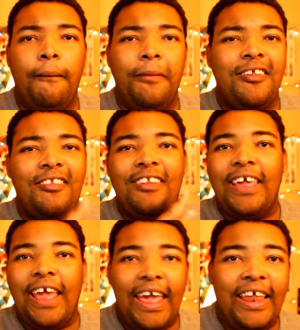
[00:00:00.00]
Listen,
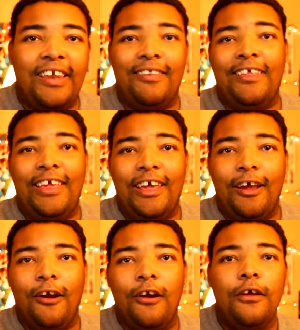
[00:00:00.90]
I wish
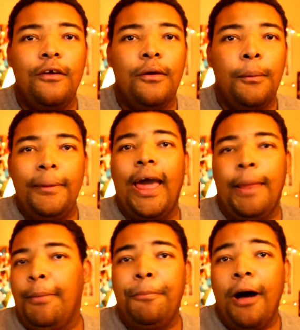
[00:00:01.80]
I knew,
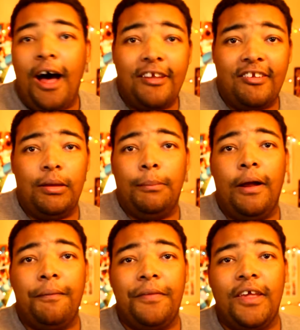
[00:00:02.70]
but I
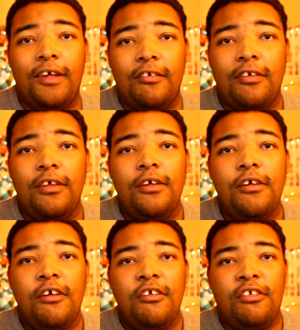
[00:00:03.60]
don't. I
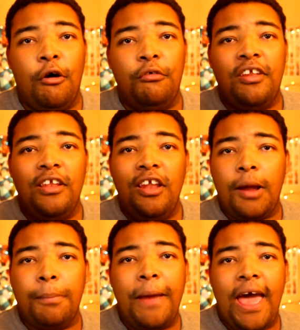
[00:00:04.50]
don't know what it
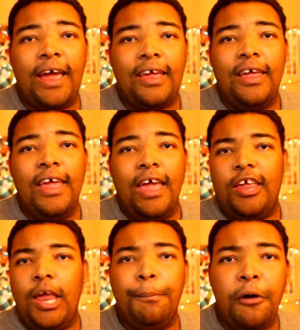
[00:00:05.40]
is.
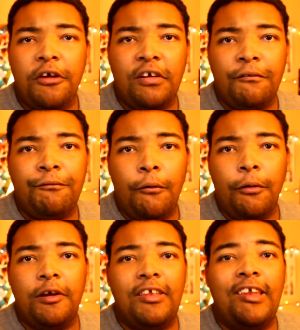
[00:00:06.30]
And the thing that's
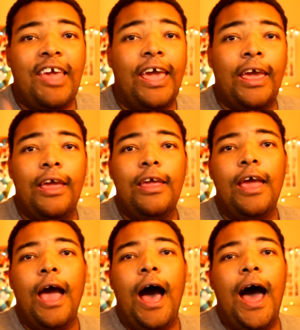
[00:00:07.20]
even weirder is where
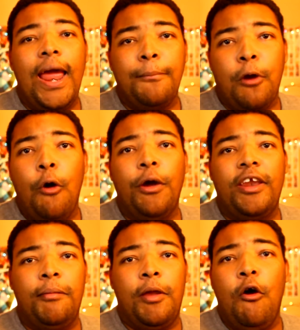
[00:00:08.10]
that
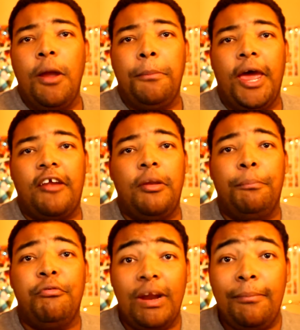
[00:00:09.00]
file was at. It
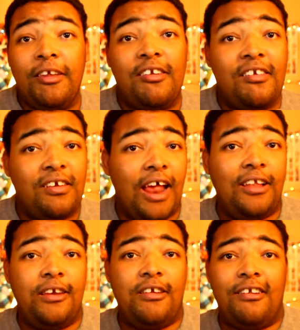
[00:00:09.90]
was in a folder
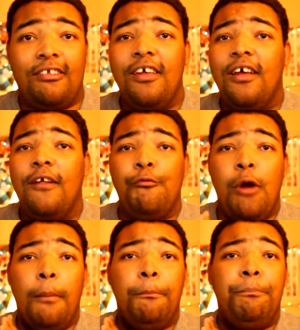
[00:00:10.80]
with me
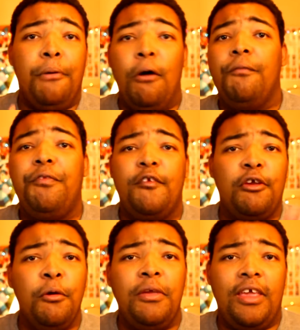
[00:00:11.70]
and a
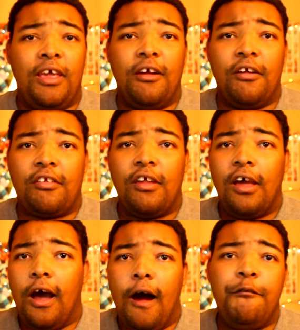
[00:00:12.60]
review of, like,
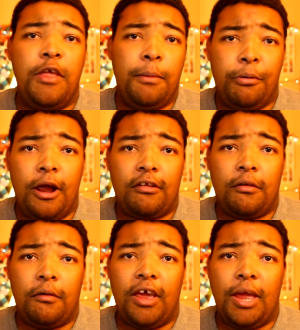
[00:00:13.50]

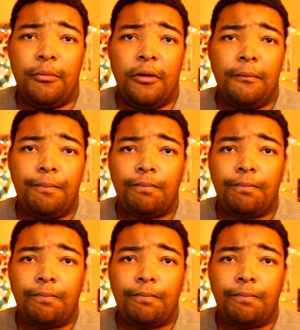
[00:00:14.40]
something.